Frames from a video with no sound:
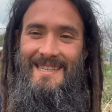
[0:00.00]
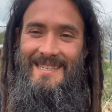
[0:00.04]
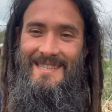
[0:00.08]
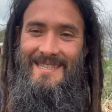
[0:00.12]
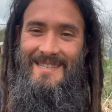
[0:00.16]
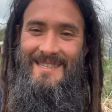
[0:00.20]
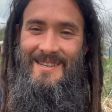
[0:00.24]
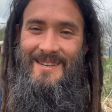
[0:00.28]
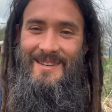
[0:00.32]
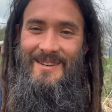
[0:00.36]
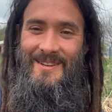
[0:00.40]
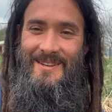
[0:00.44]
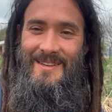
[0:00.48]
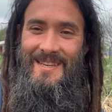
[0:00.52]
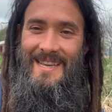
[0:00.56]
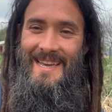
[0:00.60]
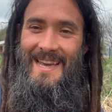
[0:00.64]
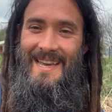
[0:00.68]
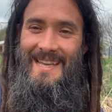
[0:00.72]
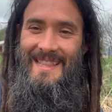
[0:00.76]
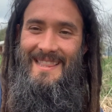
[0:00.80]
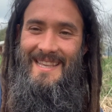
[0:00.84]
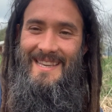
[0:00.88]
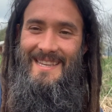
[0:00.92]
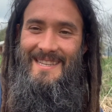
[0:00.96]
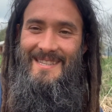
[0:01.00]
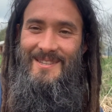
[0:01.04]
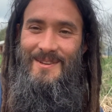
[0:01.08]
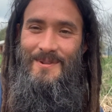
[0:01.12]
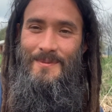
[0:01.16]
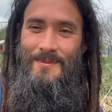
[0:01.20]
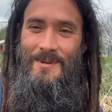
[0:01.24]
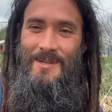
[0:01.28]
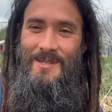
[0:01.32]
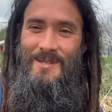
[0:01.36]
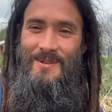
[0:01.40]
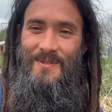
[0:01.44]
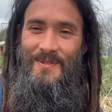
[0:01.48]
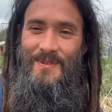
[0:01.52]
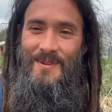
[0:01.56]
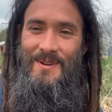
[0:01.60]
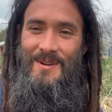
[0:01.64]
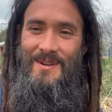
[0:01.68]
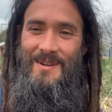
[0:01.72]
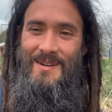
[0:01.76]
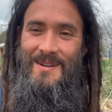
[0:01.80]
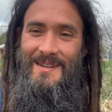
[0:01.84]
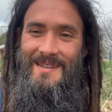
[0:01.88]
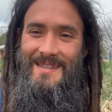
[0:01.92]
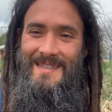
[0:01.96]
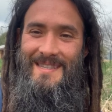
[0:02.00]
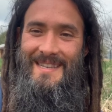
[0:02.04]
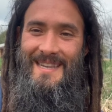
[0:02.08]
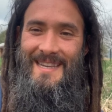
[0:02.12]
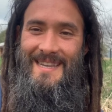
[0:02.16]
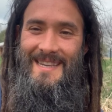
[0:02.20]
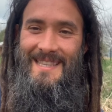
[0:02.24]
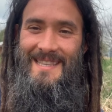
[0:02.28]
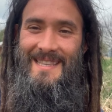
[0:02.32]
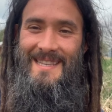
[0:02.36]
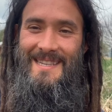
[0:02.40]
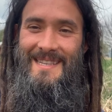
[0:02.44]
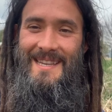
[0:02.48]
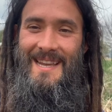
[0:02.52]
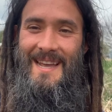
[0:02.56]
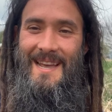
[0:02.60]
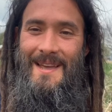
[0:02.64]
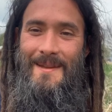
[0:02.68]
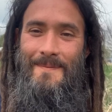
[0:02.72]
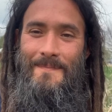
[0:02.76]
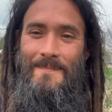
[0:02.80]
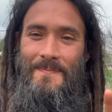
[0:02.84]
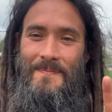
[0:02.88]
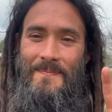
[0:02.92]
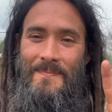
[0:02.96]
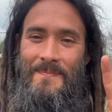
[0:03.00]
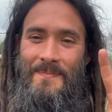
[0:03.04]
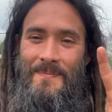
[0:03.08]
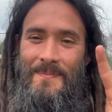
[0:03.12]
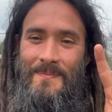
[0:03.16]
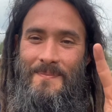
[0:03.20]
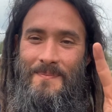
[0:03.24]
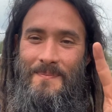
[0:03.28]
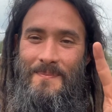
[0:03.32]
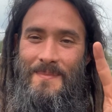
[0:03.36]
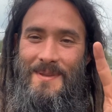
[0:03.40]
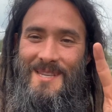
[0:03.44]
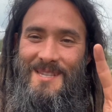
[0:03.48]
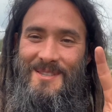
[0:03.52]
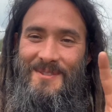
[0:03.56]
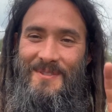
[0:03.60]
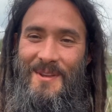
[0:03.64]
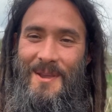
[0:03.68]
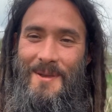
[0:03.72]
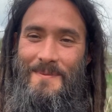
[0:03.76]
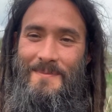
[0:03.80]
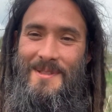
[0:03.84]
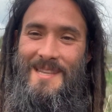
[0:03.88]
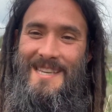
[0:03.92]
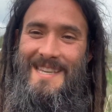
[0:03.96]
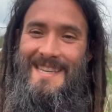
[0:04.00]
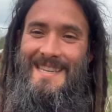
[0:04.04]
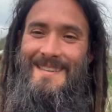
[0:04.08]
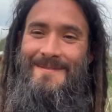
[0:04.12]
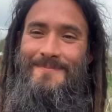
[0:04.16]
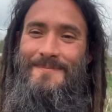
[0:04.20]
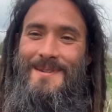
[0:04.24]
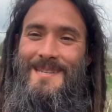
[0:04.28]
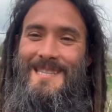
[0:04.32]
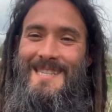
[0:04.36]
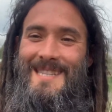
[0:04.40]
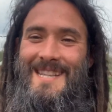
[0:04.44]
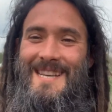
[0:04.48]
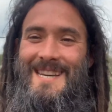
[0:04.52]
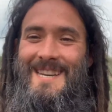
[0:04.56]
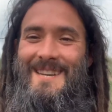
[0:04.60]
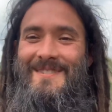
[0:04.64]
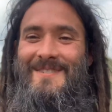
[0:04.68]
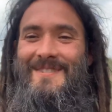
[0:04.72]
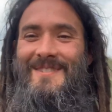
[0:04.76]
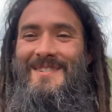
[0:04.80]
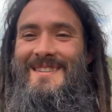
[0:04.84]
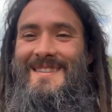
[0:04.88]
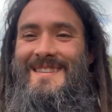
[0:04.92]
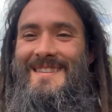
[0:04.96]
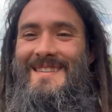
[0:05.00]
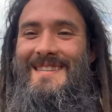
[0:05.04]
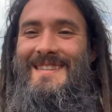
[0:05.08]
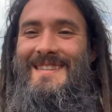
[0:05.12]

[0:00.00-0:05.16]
So yeah, thanks so much for taking the time. Peace, family. Much love.